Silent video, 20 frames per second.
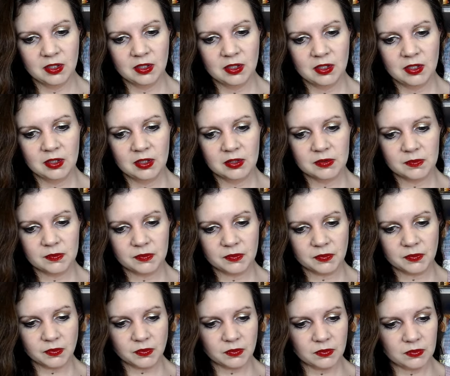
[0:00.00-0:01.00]

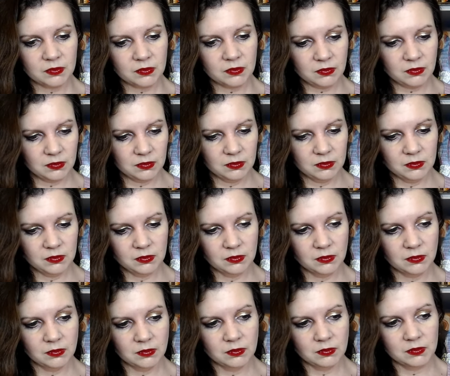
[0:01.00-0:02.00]

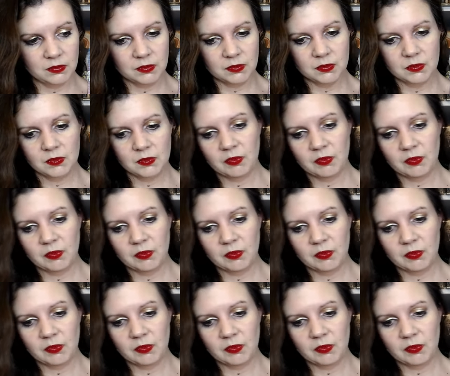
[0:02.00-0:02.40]
(silence)